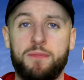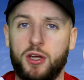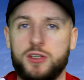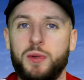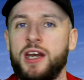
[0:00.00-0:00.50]

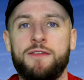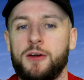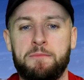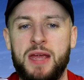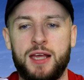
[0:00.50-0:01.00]
because we never
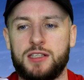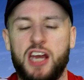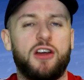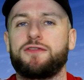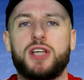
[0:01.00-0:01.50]
made
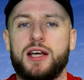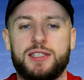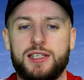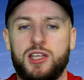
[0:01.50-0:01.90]
enough chances